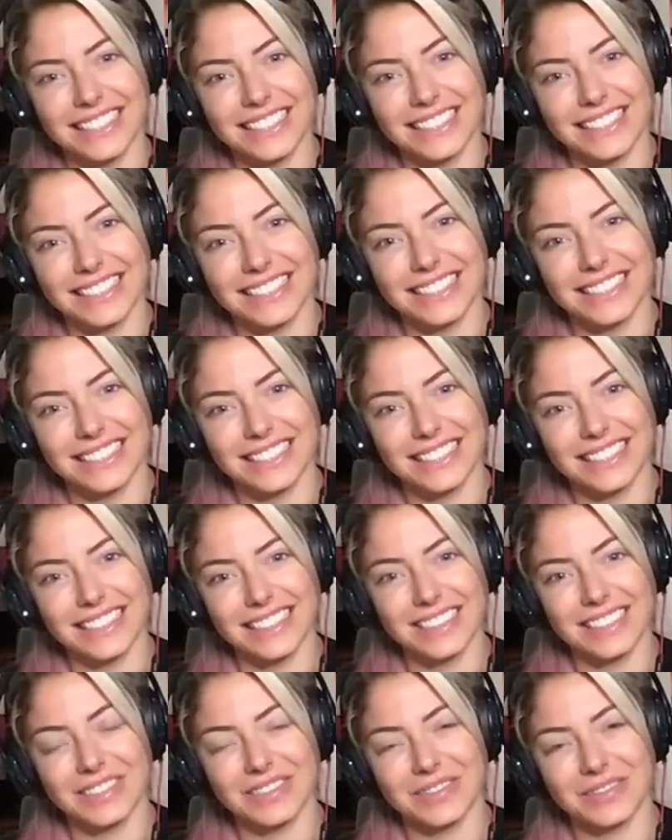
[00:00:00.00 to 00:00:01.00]

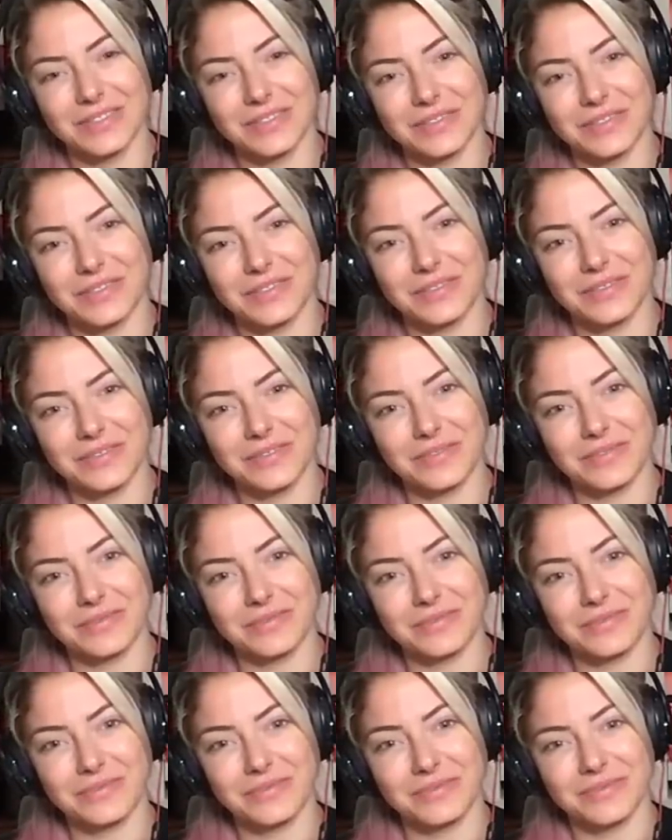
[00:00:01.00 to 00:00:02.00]

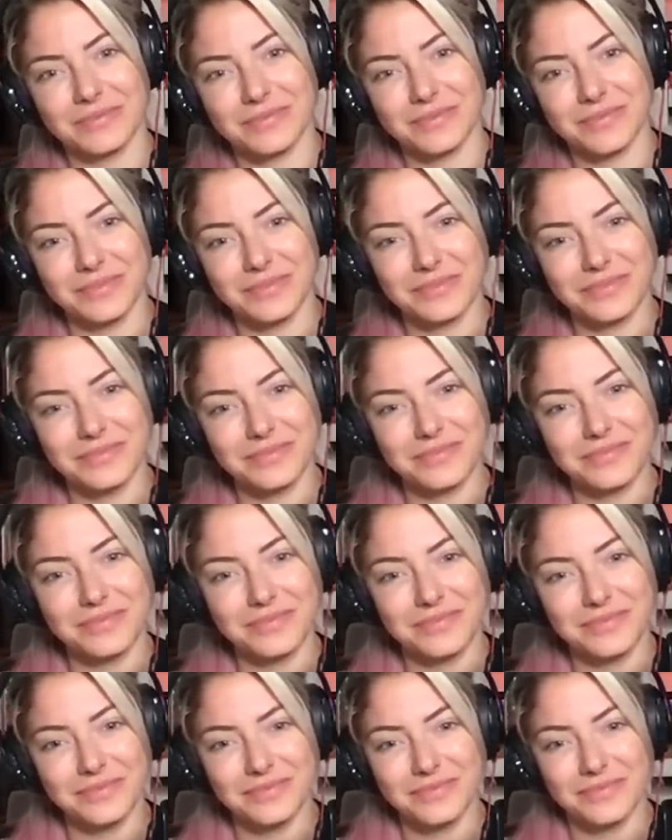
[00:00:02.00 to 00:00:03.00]

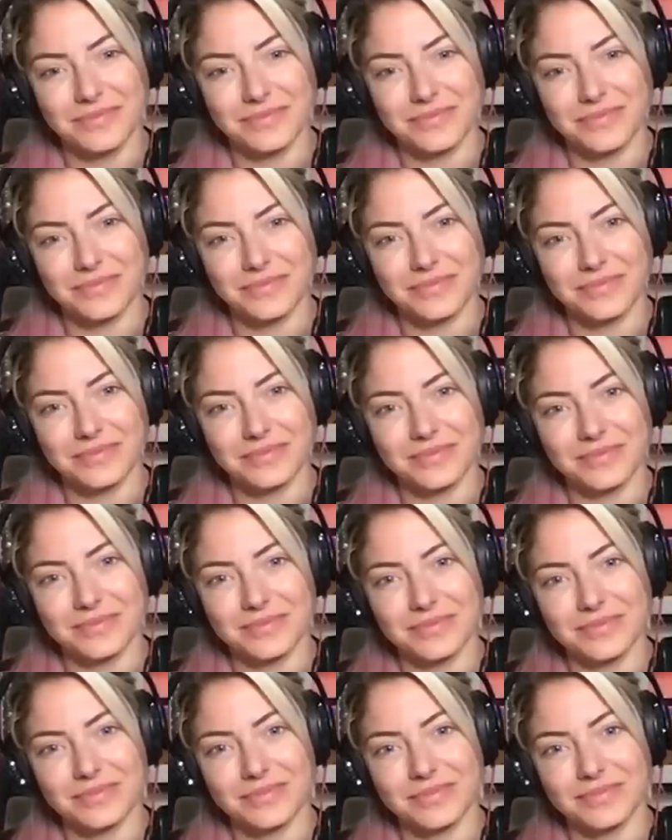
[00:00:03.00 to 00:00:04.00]

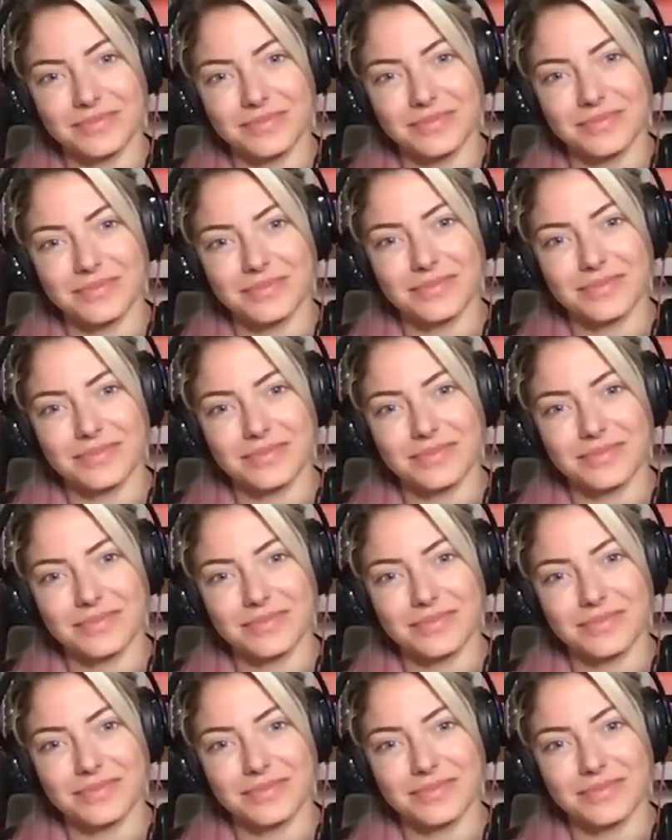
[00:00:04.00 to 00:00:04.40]
(silent)